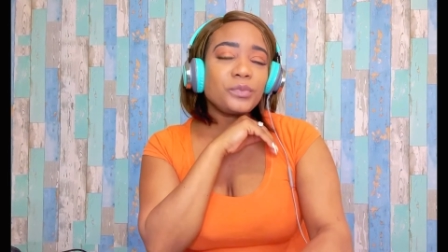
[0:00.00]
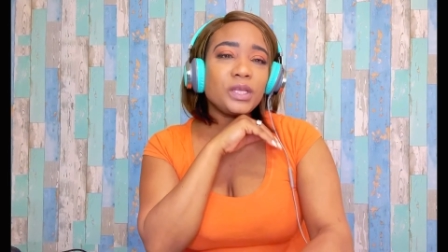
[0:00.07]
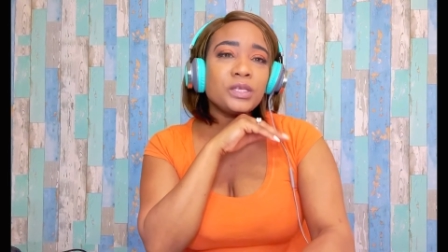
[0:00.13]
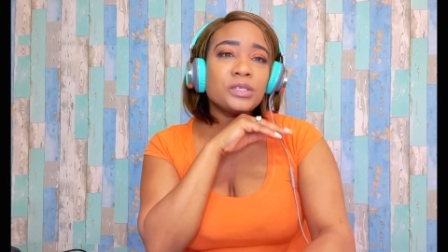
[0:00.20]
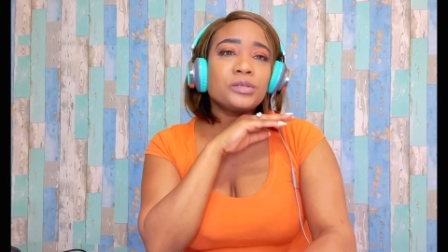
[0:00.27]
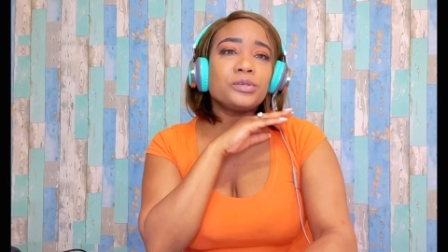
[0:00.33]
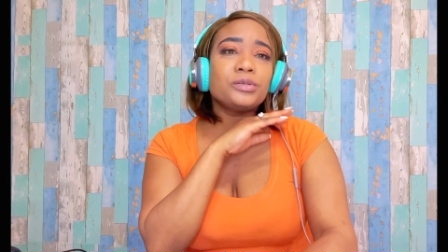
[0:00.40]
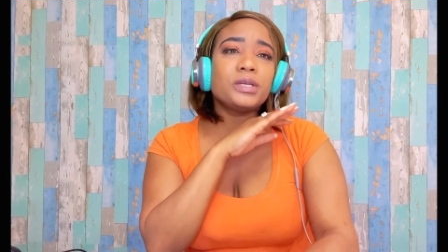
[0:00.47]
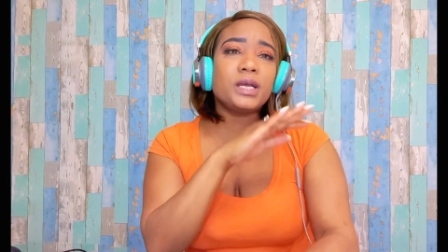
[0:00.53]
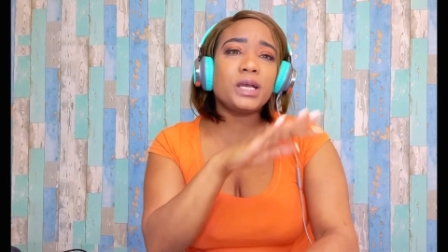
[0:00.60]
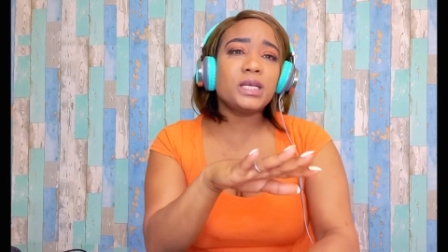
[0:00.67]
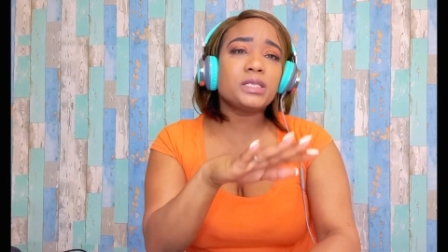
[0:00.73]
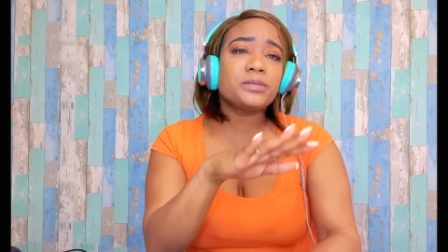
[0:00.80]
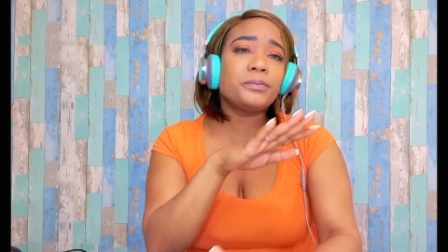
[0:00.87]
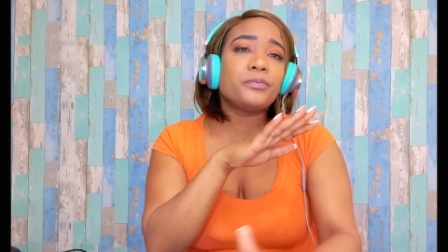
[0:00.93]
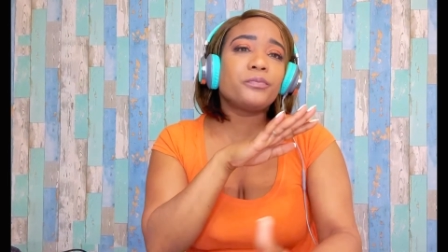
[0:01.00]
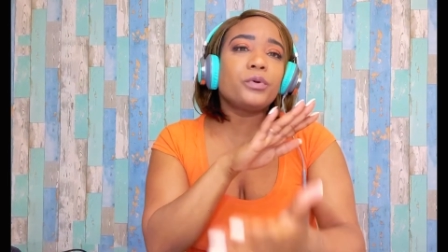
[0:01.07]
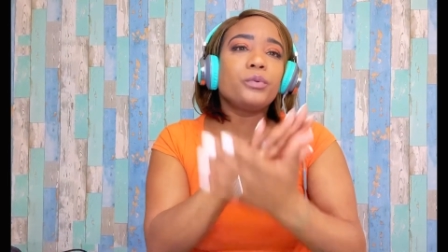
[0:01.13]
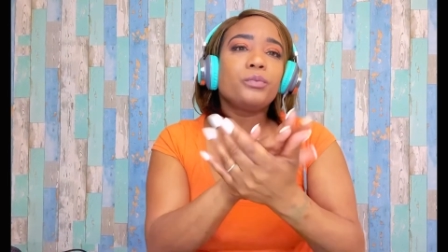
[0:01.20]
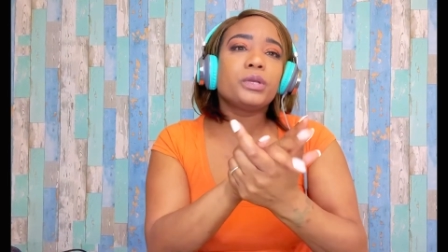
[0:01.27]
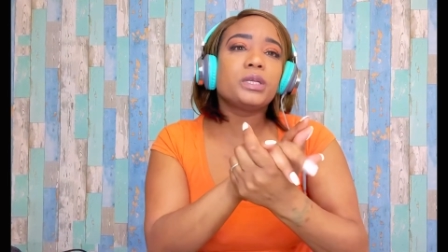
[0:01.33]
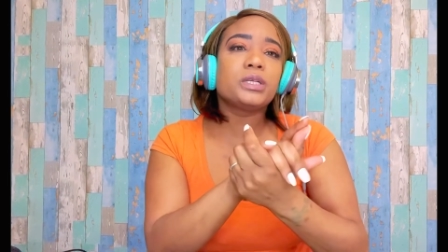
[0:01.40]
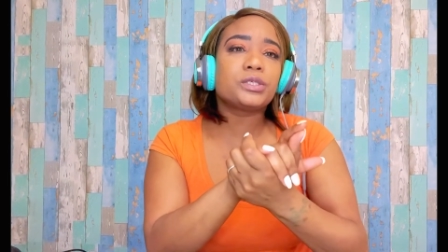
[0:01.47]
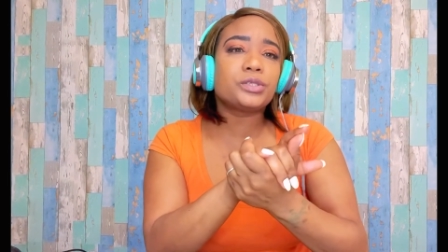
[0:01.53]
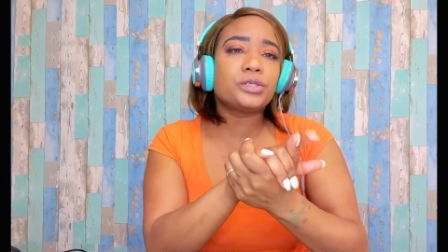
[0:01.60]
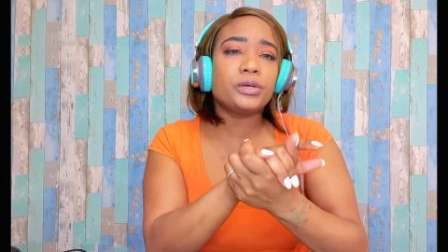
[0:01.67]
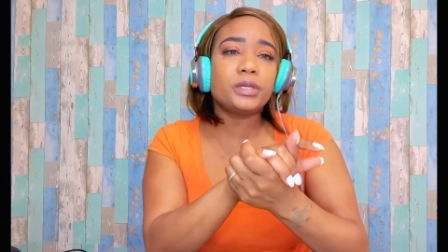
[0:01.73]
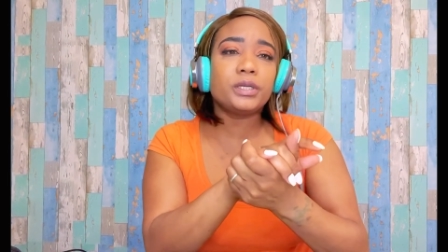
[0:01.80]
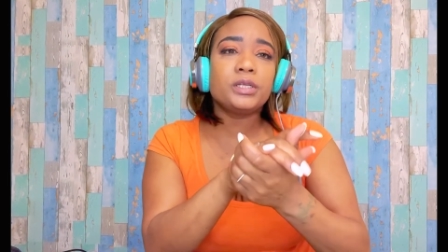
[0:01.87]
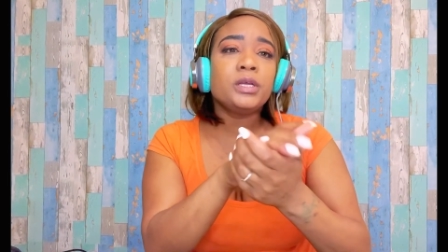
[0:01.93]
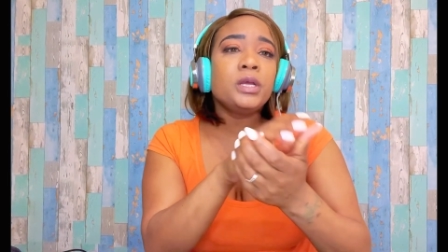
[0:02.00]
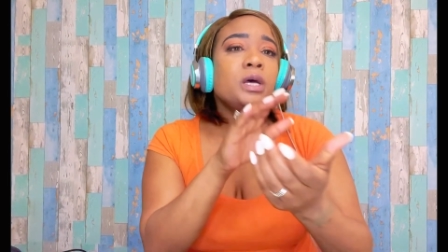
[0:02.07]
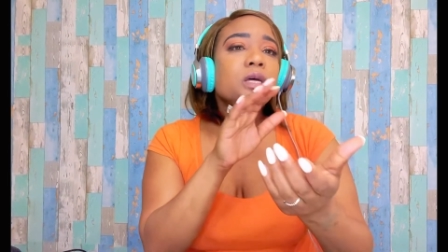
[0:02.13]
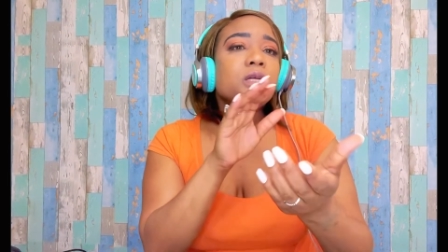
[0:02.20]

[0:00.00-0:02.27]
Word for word: So you guys, before we get started,